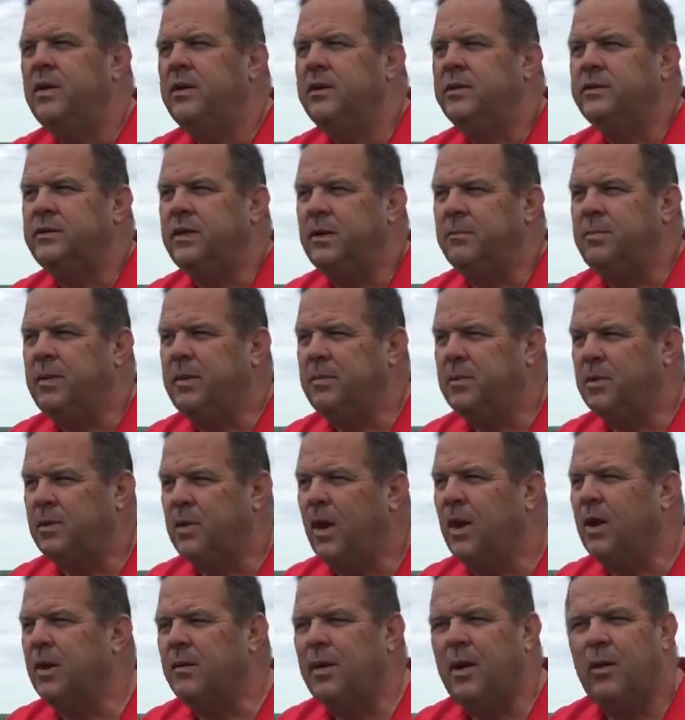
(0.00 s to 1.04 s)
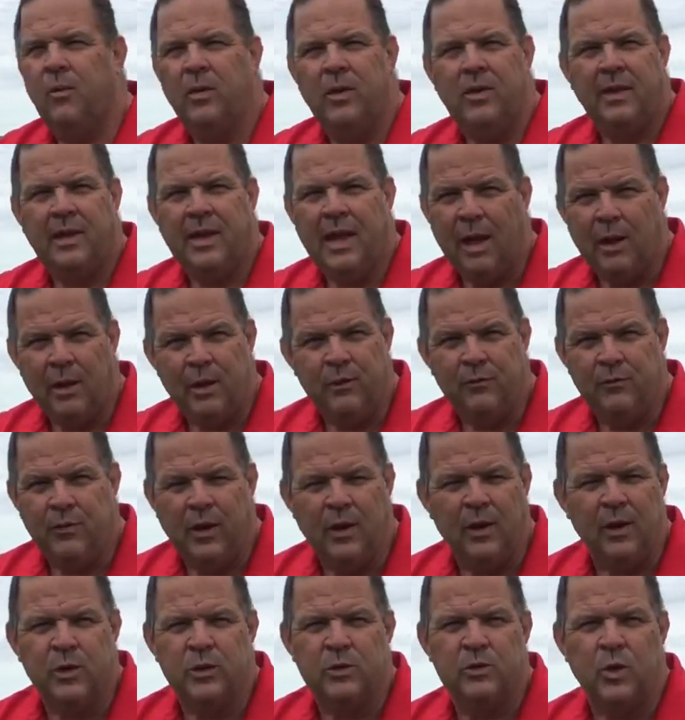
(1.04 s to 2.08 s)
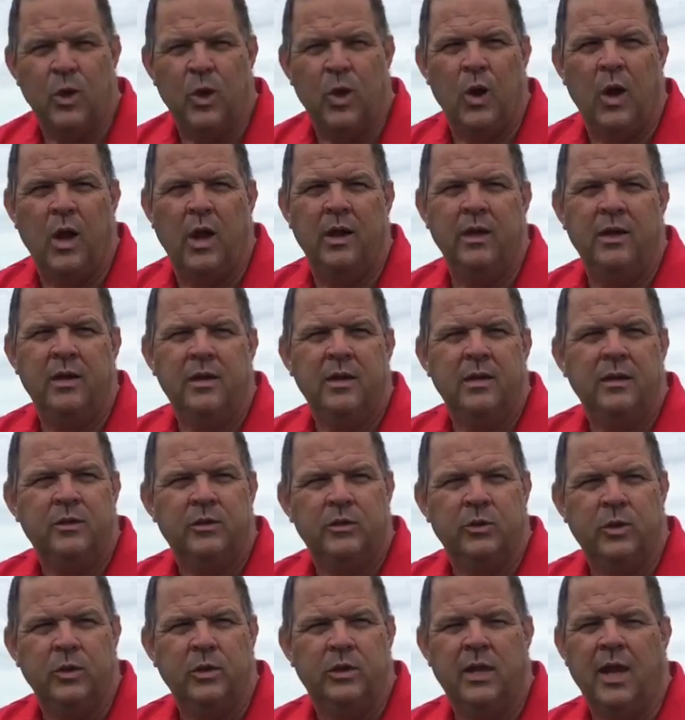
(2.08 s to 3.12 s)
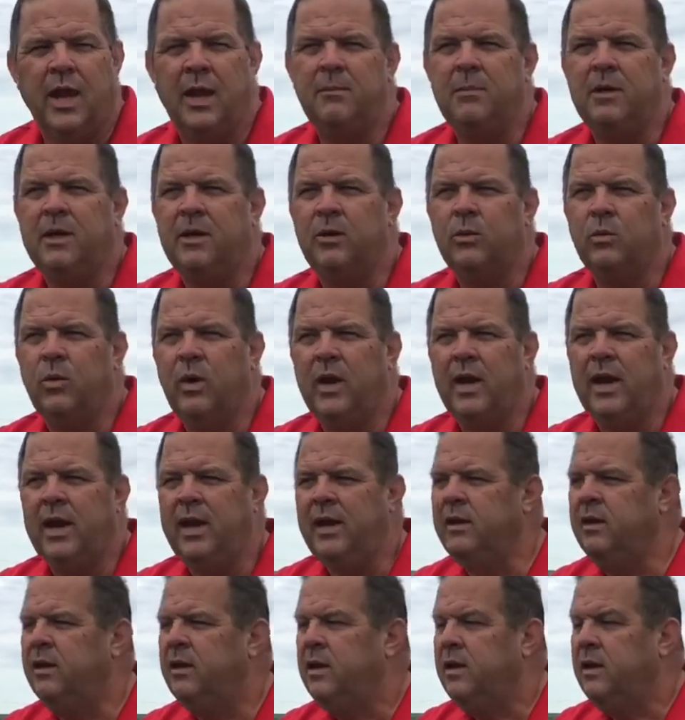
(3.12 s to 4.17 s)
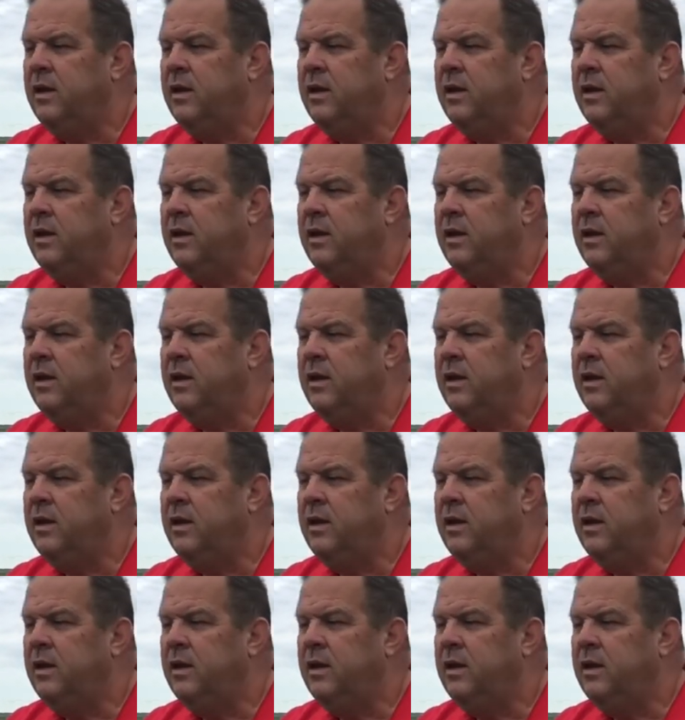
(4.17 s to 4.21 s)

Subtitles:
Some people talk about when the county fair is on, it's a good time to get rain.